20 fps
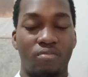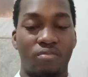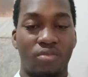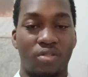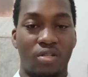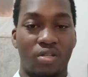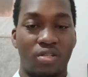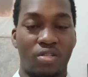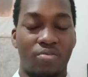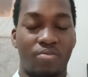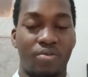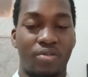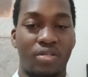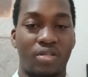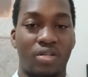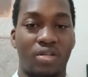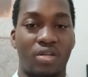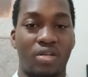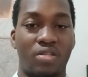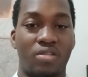the
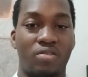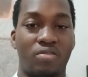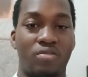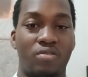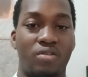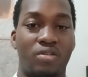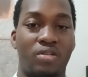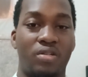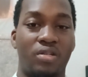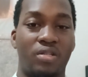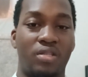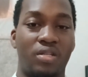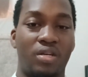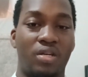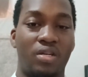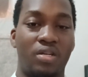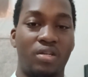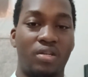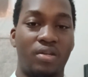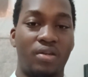special category data
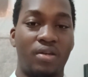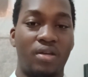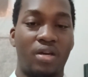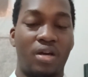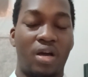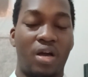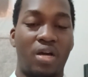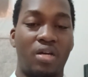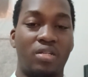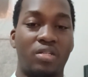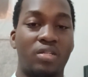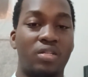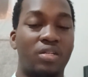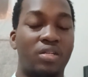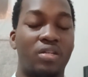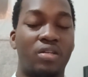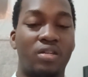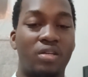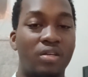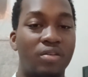and
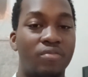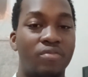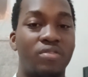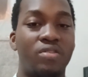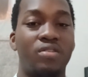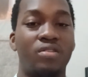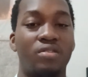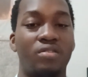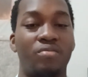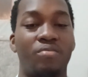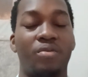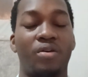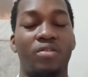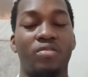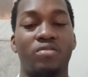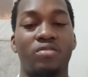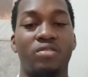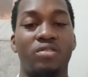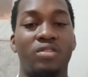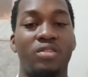gives
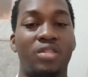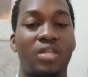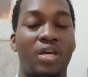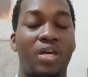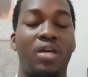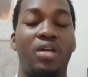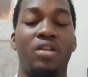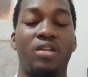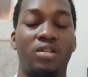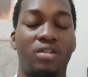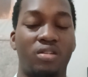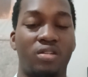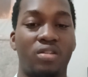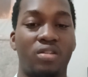about 10